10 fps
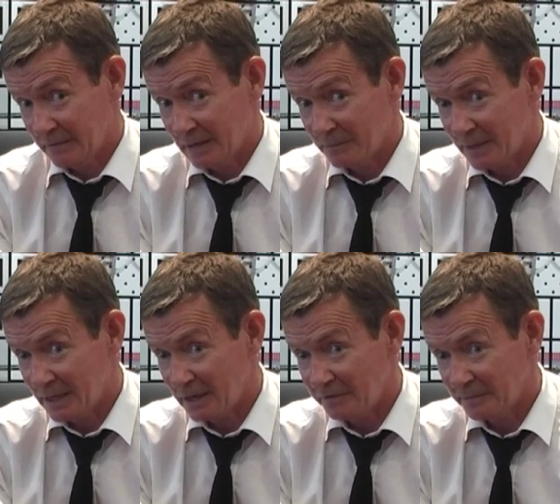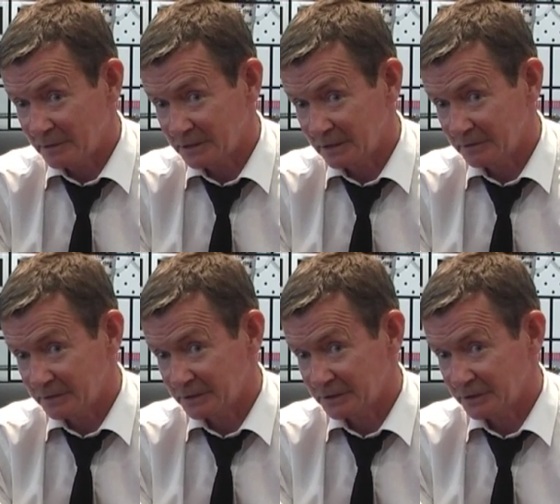And when I offered my
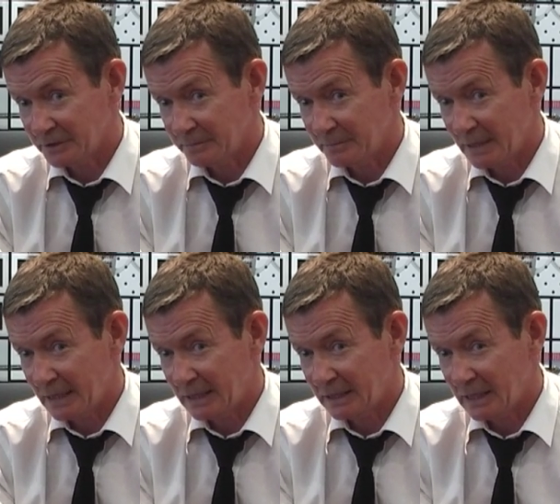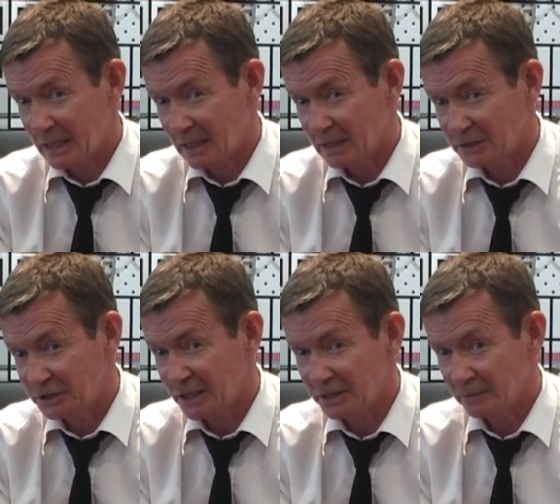services to them in
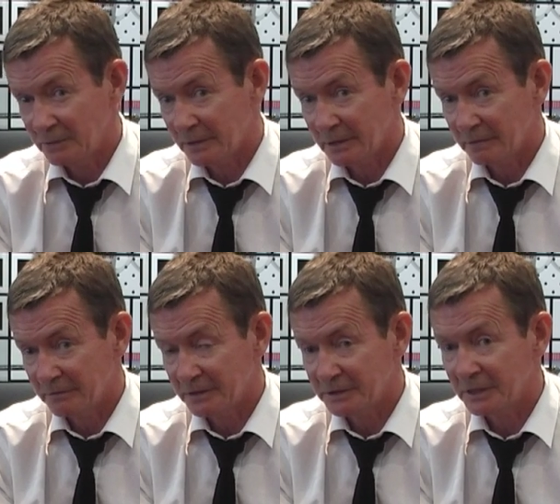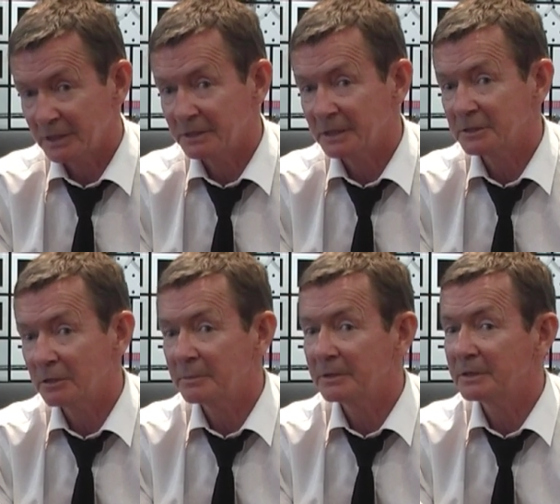January of this year, they
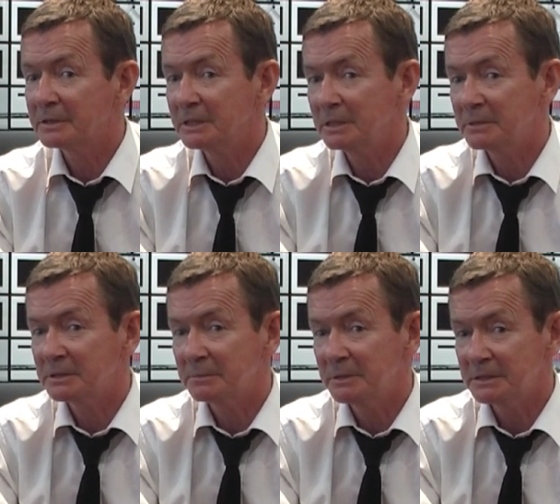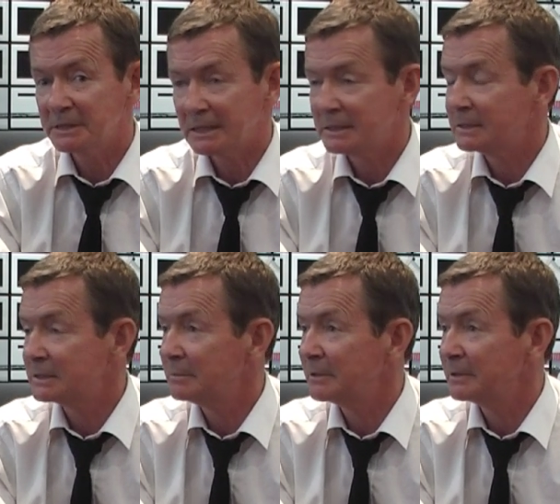told me that the syllabus had been set in
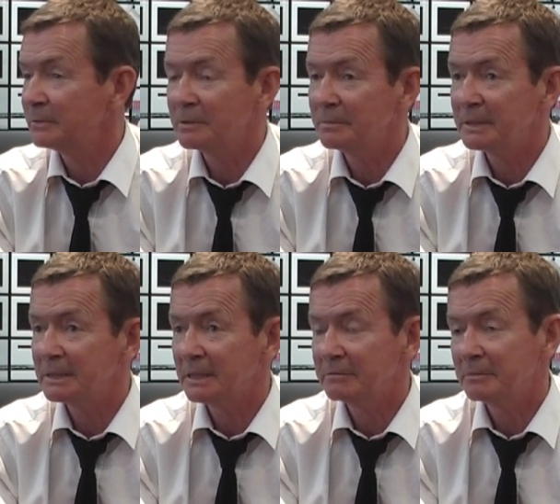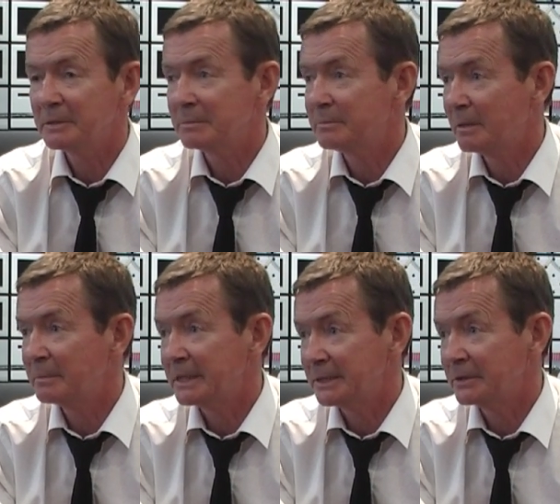summer and there wouldn't be time for me to pop
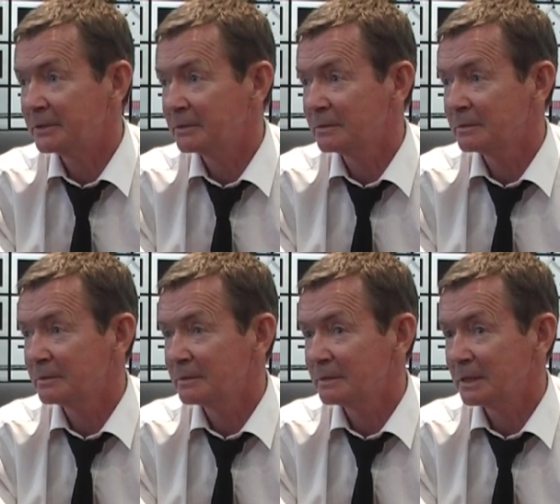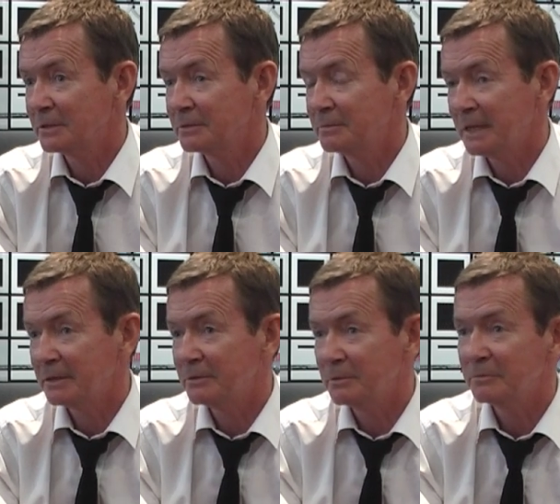in. They couldn't make
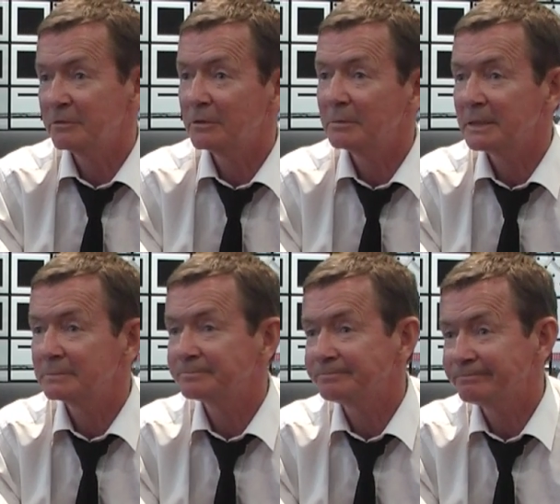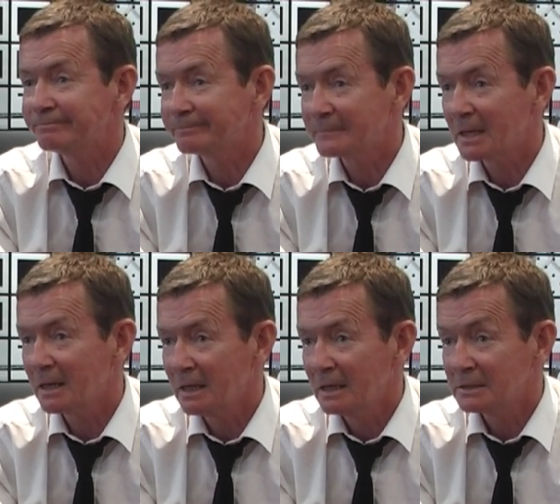room for me.
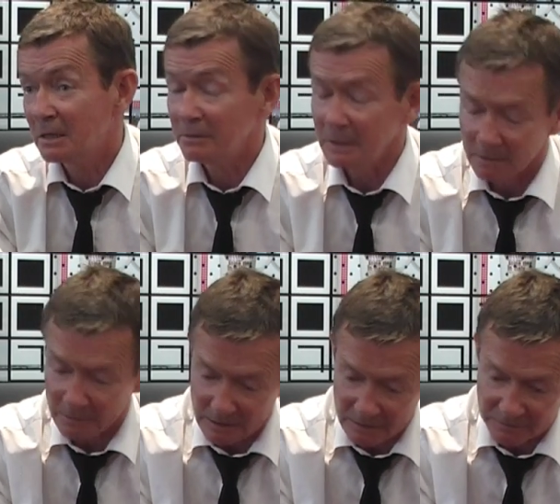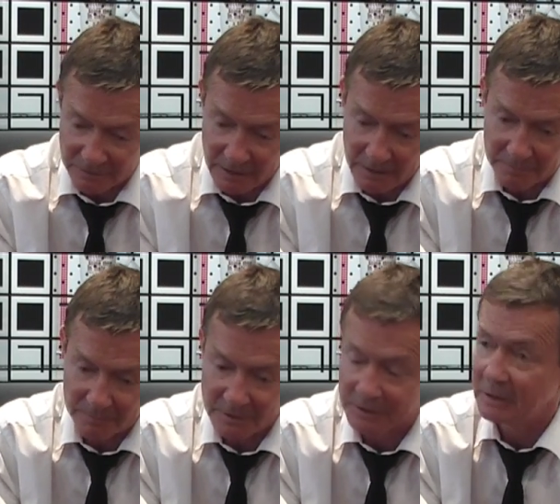So, you know, kind of
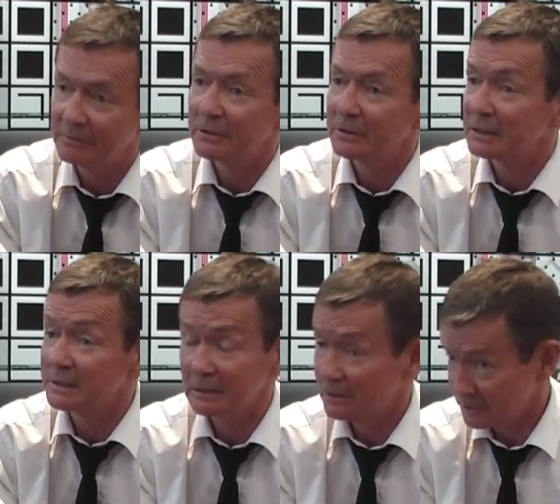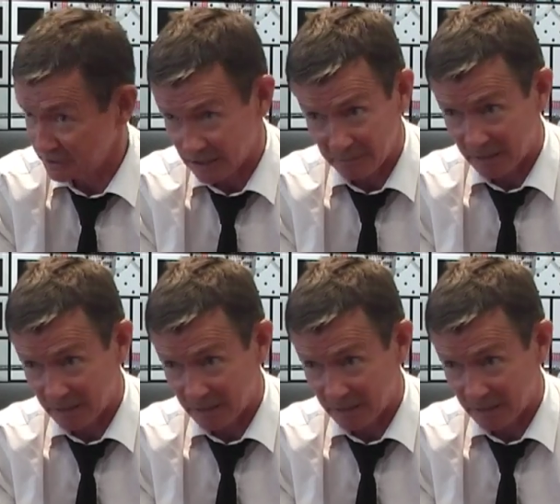um, not even, I said, lunchtime,